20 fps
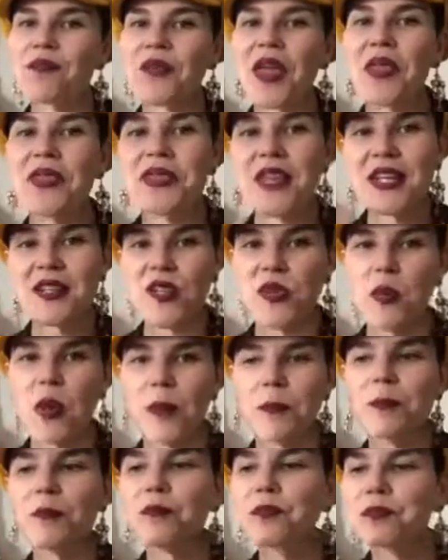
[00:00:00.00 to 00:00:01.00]
This
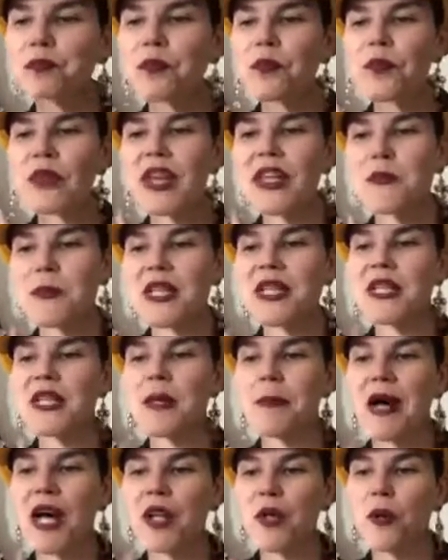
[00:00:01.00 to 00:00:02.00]
one is basically
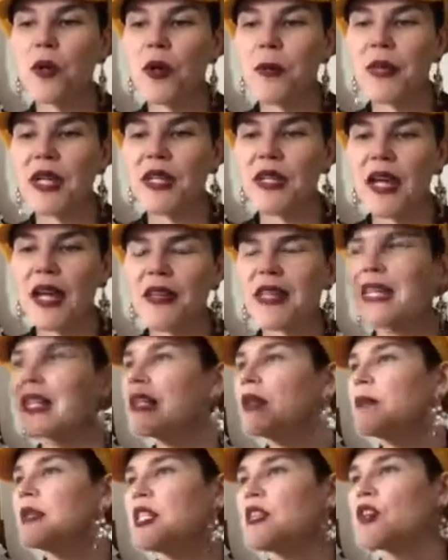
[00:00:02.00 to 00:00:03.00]
about a woman, I think
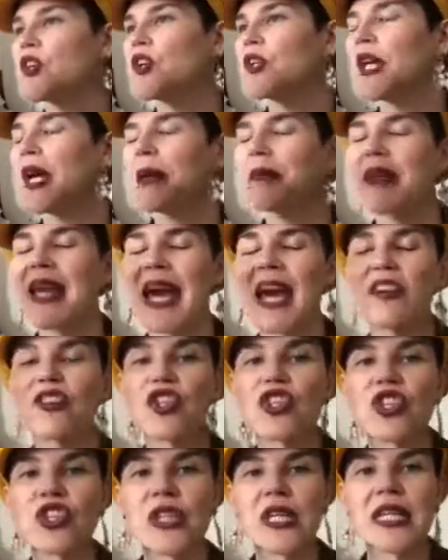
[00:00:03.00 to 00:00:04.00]
Libby is her name, yeah.
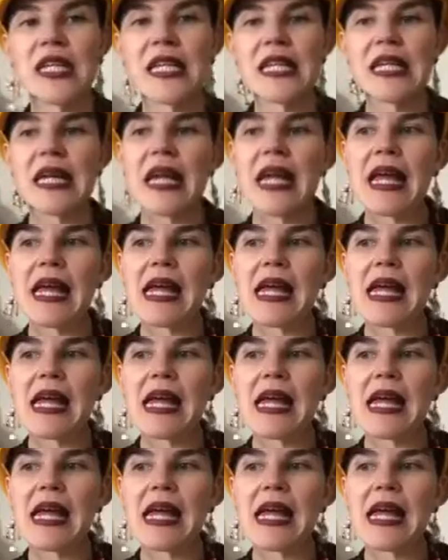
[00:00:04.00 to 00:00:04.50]
She